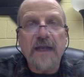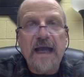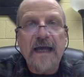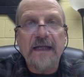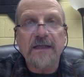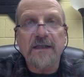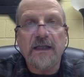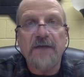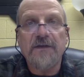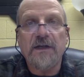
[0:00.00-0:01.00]
adding
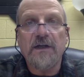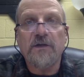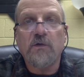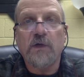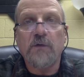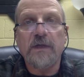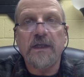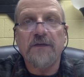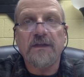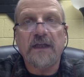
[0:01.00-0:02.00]
slave territory would
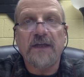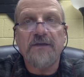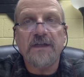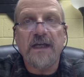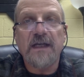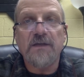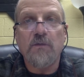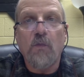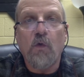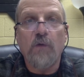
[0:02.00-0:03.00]
give slave states
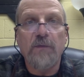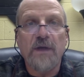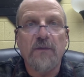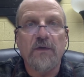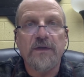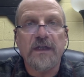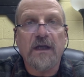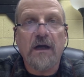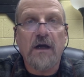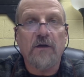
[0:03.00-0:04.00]
more members in
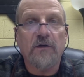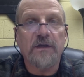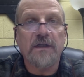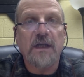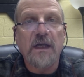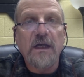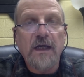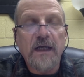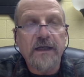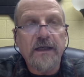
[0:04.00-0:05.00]
Congress
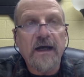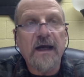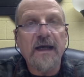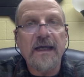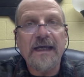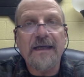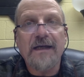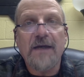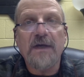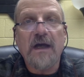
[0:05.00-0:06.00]
and deny
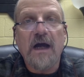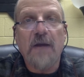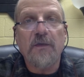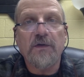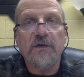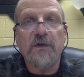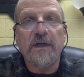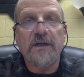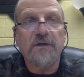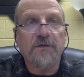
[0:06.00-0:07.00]
economic
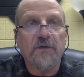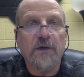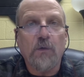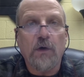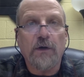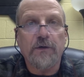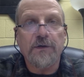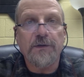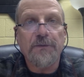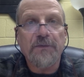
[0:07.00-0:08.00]
opportunity to free
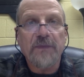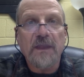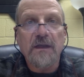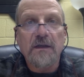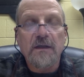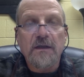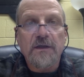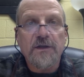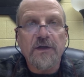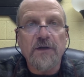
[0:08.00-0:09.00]
workers.
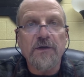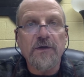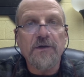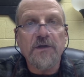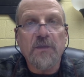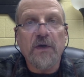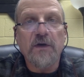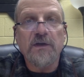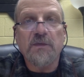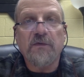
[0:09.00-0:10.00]
Southerners
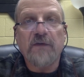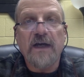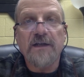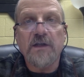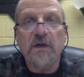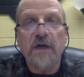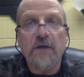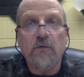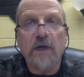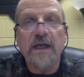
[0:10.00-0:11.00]
opposed the proviso
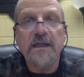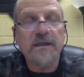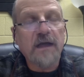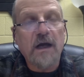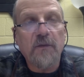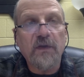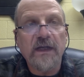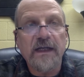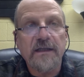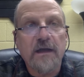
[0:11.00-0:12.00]
and raised
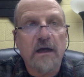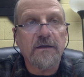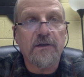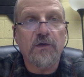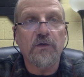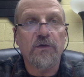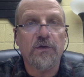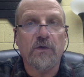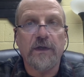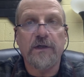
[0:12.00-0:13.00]
complex
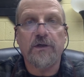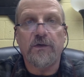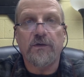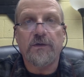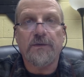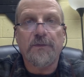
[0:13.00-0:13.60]
constitutional issues.